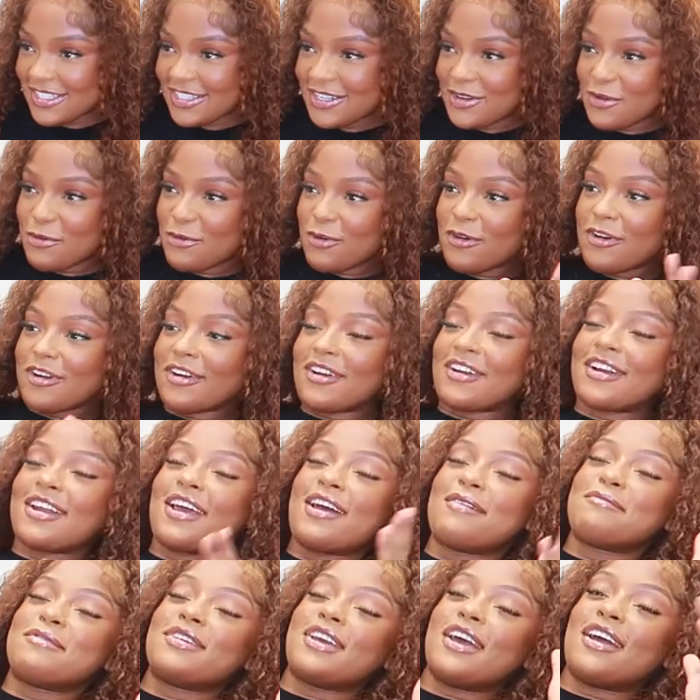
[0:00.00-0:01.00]
a little water and
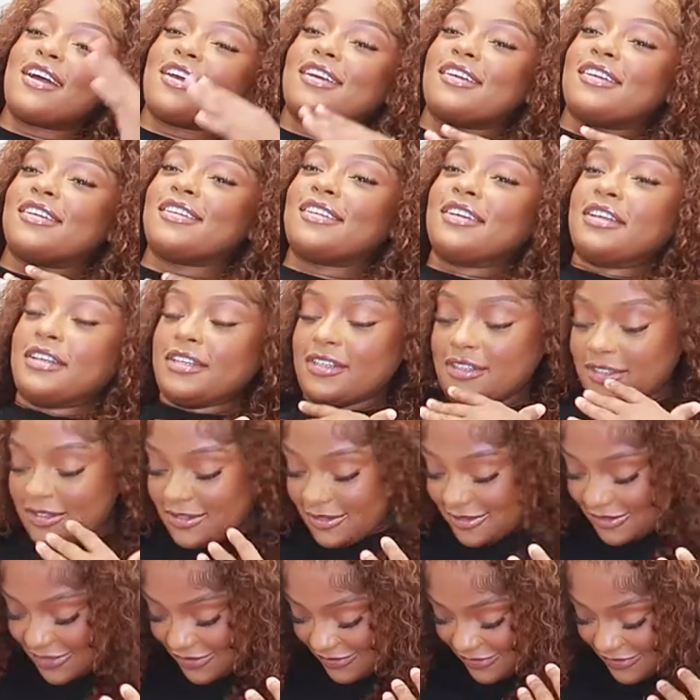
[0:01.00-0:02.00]
I'll be alright.
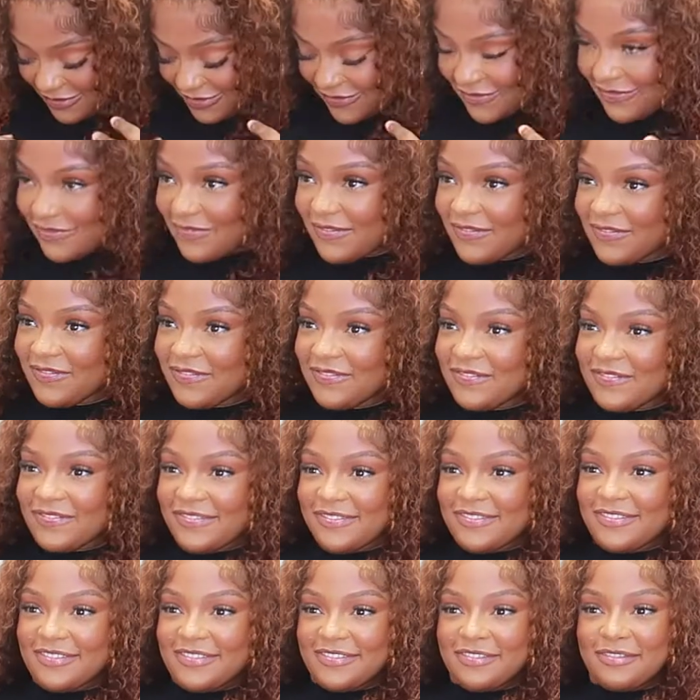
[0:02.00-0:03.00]
We shooted this whole
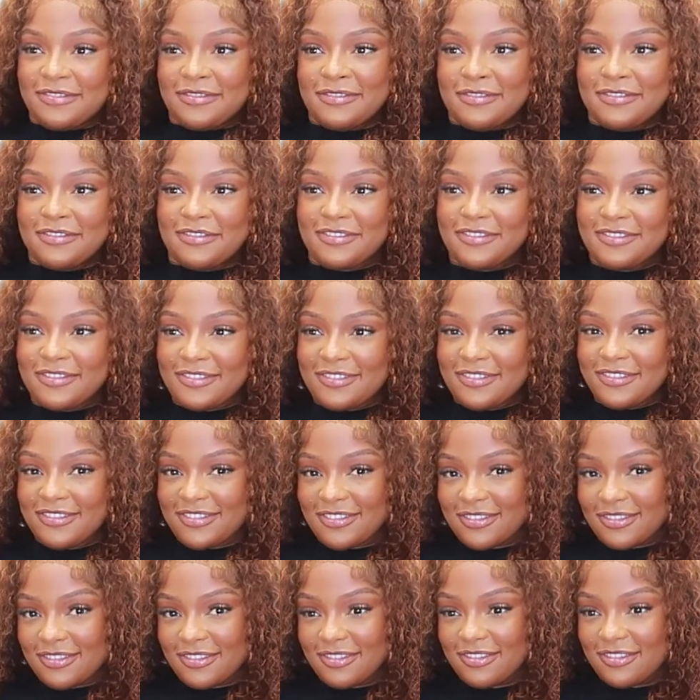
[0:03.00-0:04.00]
thing. What what is
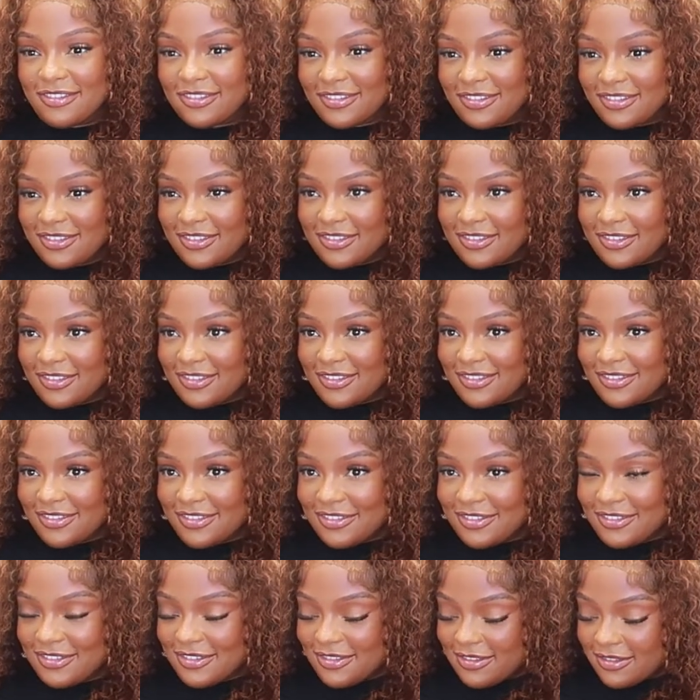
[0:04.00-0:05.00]
that?
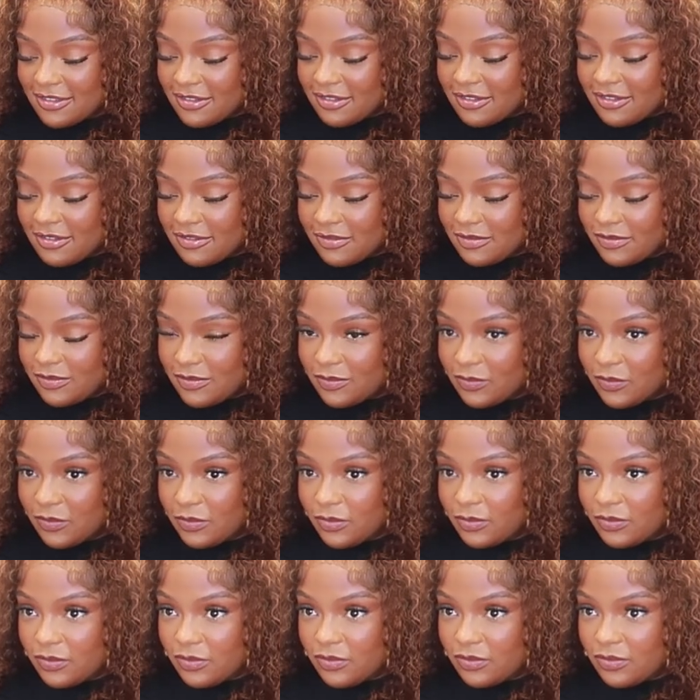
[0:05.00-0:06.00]
What is
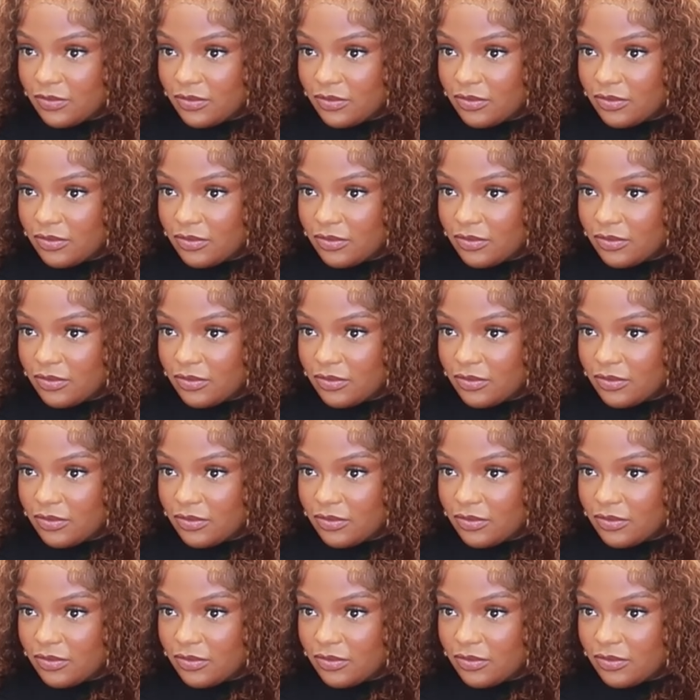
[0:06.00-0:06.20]
that?